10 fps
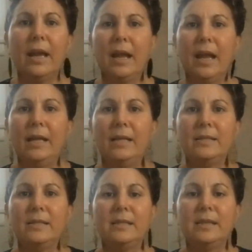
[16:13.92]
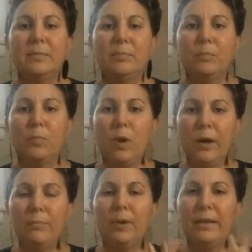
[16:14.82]
It's
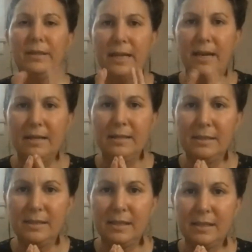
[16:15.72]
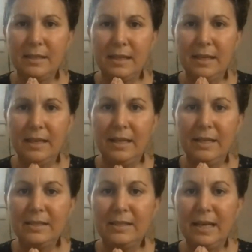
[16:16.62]
what breath does
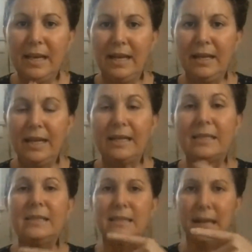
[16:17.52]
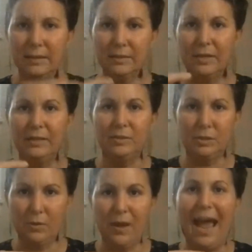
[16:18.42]
is it accelerates,
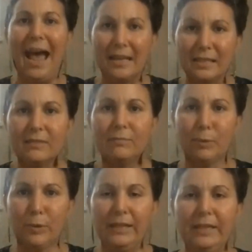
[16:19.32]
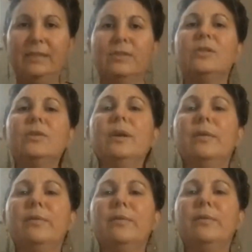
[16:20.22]
so active breathing. So
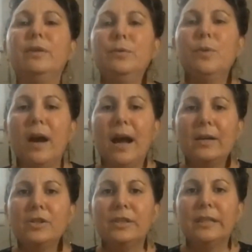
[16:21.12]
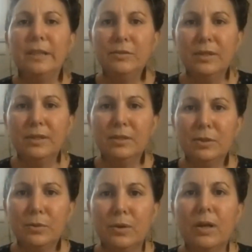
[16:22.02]
if you are actually using the
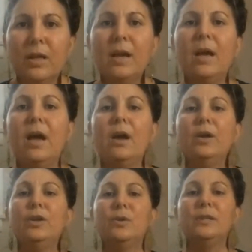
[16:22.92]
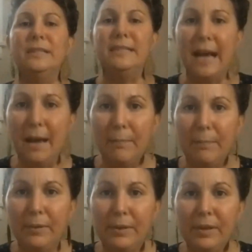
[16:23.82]
tool, your
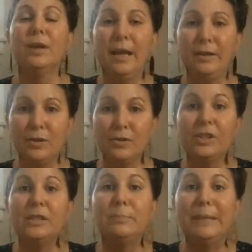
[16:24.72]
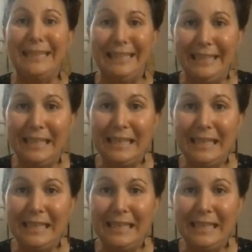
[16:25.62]
depth and your speed